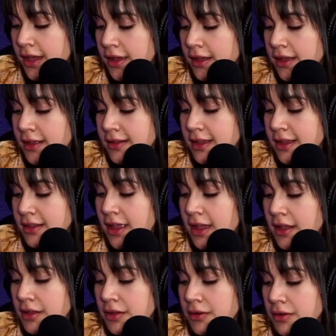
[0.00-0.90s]
Is it
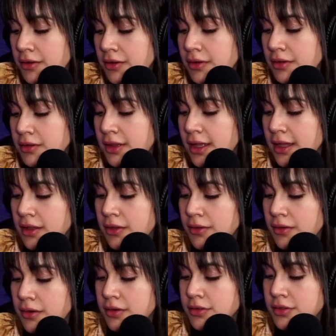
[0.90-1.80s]
that
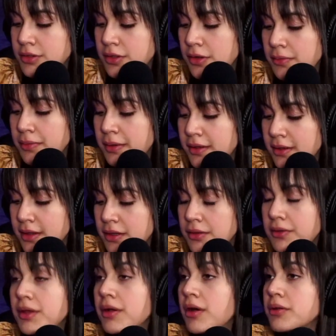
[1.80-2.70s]
you are so busy
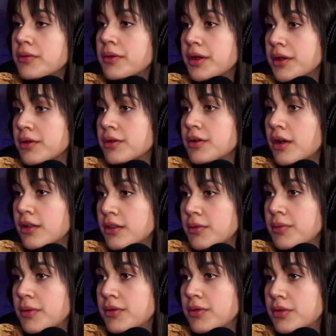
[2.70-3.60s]
doing all the work you're not
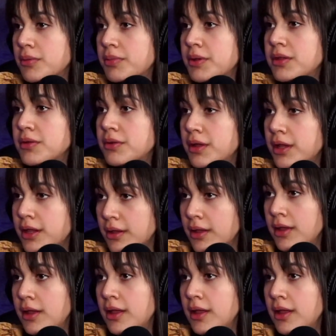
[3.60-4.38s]
supposed to be doing,